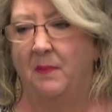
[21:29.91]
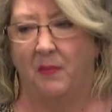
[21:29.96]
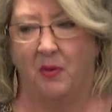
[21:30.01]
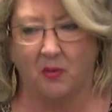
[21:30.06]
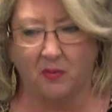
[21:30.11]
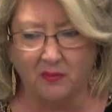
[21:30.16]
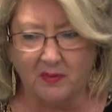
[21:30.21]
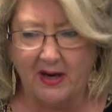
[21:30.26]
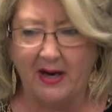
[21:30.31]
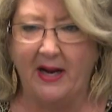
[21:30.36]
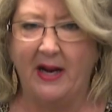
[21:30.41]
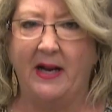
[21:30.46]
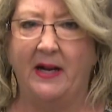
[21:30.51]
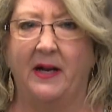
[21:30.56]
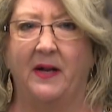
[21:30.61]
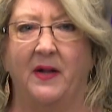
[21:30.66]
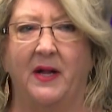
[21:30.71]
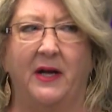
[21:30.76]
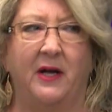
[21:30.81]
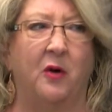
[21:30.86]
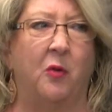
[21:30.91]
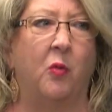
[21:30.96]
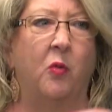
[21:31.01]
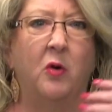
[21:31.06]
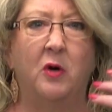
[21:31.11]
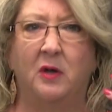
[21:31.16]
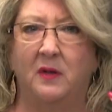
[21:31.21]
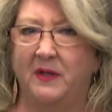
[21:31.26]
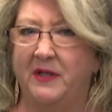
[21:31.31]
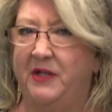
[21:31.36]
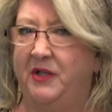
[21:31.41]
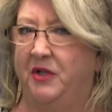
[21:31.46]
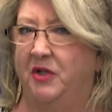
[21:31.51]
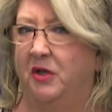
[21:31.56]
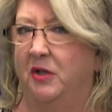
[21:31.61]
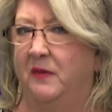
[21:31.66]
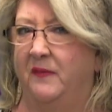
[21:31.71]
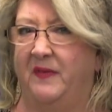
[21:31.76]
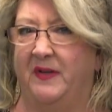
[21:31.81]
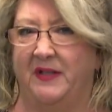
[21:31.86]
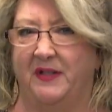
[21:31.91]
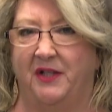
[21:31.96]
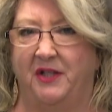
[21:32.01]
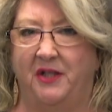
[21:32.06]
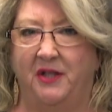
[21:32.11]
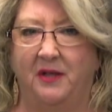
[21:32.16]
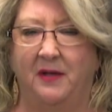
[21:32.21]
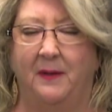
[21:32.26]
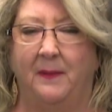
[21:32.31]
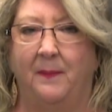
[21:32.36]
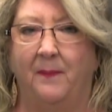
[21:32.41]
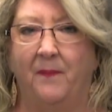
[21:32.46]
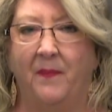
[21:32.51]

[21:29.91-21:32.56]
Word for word: parade and like a whirling dervish,